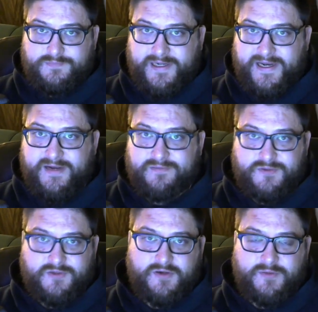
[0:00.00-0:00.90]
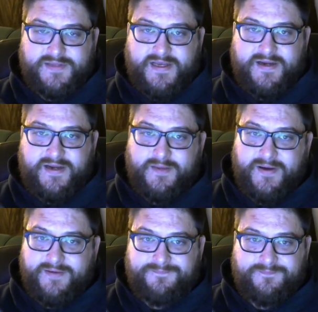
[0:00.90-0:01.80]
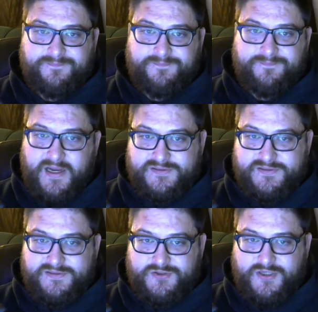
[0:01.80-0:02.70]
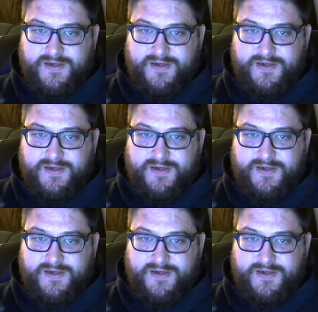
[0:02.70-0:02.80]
Yeah. Good luck with that name. I remember I wasn't